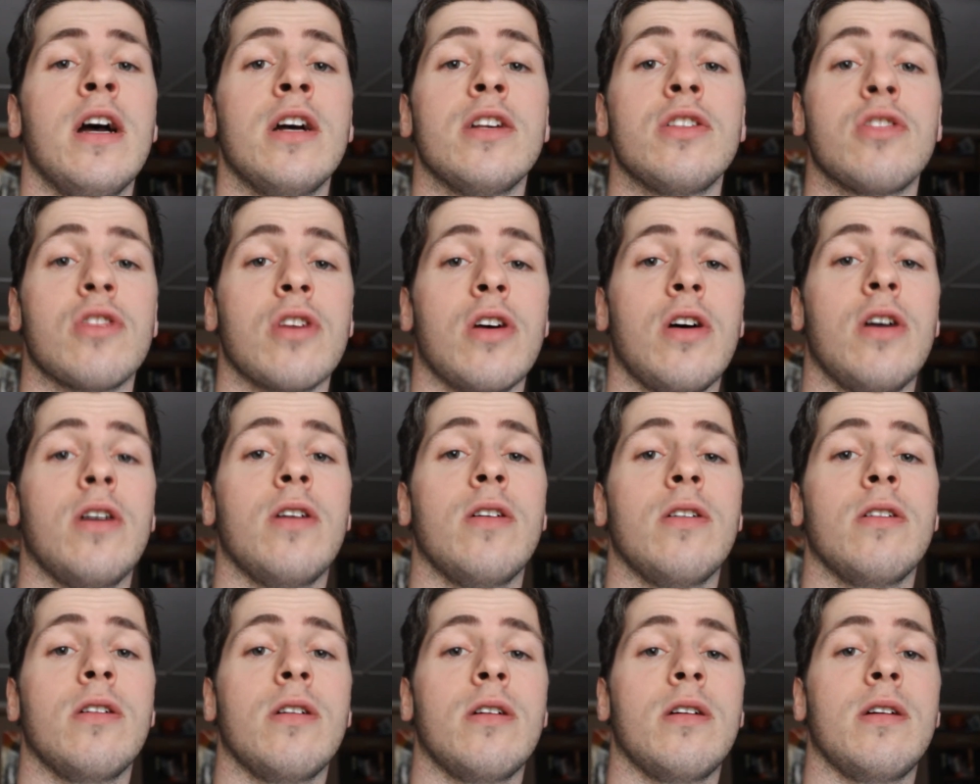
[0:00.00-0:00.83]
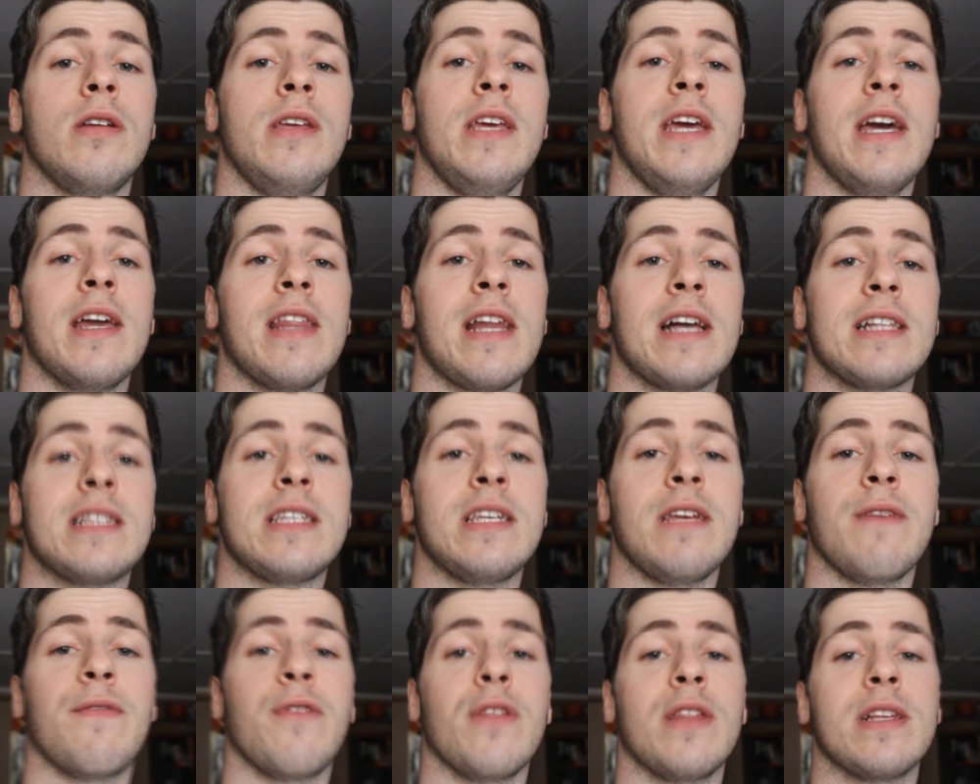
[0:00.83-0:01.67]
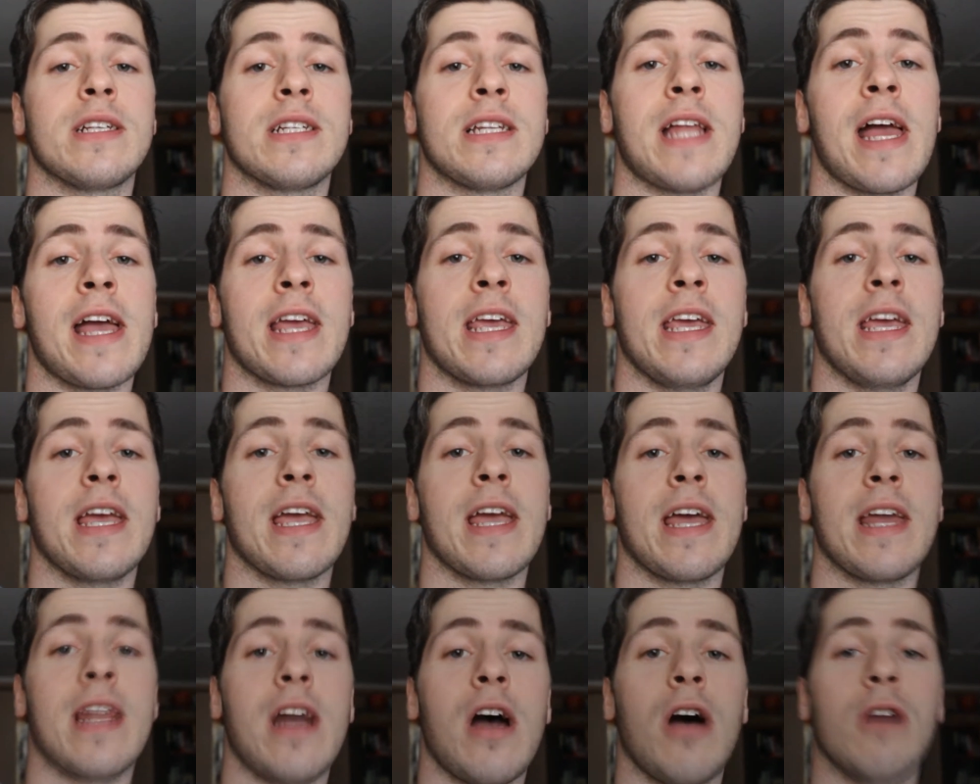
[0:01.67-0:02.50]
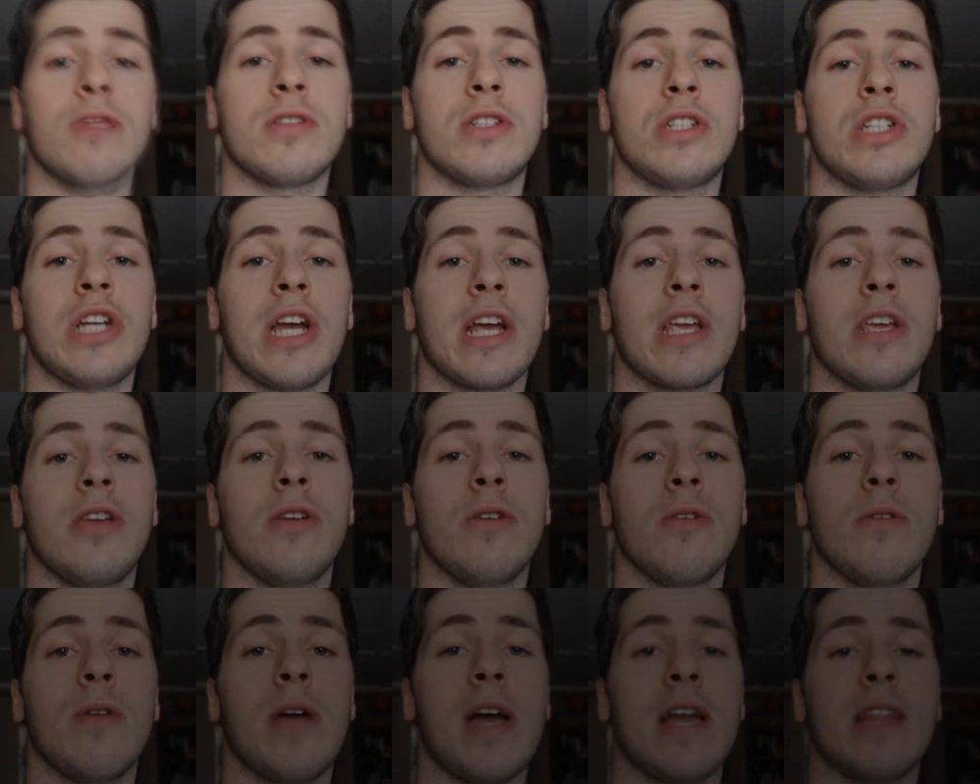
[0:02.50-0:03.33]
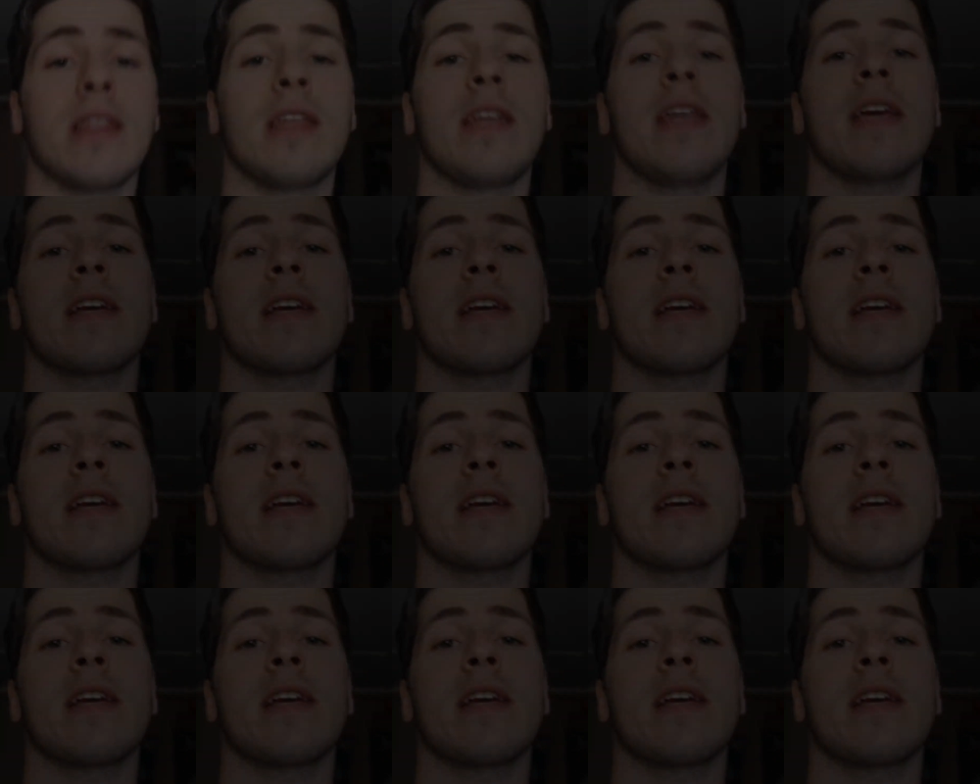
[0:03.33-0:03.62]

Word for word: So yeah, that's it for the snacking, and I'll check you at the